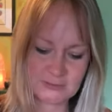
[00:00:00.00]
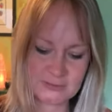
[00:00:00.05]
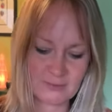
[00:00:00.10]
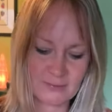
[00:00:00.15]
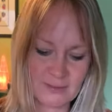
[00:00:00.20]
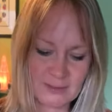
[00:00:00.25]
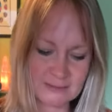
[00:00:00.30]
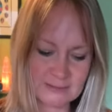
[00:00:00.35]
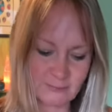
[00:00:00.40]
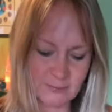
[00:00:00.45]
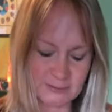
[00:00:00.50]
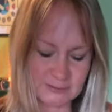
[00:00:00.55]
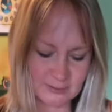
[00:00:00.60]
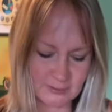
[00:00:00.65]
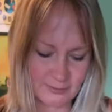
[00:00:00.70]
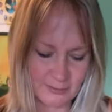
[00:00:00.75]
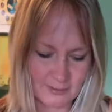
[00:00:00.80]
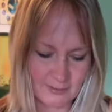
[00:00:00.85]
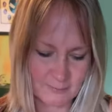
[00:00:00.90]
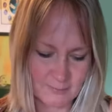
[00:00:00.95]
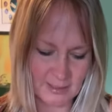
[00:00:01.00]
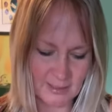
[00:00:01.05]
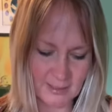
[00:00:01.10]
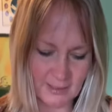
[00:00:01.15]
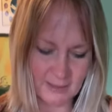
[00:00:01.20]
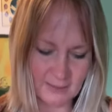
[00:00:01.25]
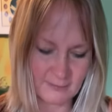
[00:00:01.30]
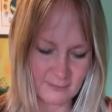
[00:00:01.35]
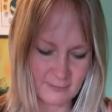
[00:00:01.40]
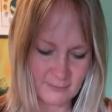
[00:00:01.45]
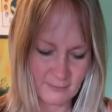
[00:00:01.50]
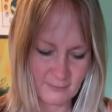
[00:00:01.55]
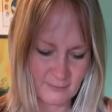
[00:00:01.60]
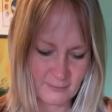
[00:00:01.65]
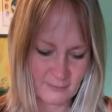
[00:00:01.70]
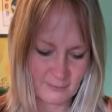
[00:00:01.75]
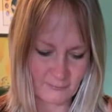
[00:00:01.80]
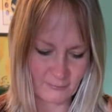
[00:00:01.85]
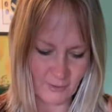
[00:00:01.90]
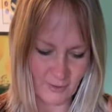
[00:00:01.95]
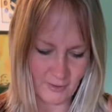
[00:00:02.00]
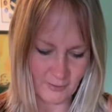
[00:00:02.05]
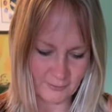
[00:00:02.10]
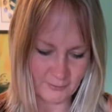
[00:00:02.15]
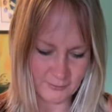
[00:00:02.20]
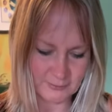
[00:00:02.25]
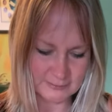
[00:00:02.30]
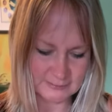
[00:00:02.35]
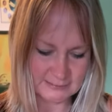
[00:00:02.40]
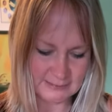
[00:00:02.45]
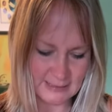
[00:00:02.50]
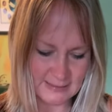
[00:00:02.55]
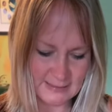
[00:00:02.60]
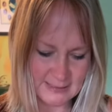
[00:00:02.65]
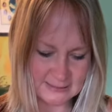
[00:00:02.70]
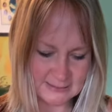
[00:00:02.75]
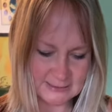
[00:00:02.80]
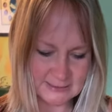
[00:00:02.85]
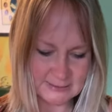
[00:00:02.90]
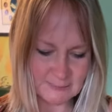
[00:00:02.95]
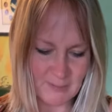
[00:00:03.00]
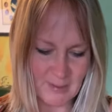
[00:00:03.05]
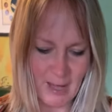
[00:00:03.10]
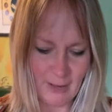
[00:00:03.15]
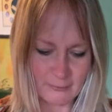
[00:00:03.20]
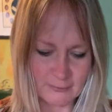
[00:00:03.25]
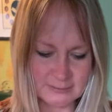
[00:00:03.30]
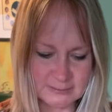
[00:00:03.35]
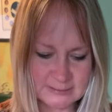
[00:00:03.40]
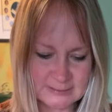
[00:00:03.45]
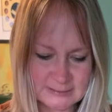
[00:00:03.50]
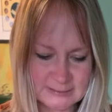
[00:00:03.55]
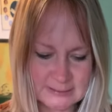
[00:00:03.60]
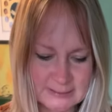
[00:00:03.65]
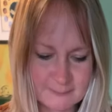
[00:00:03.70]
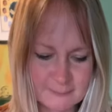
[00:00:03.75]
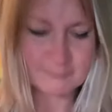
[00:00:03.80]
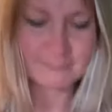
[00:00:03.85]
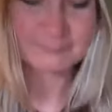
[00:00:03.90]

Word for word: So these ones are going to be for others. And this is Pounce.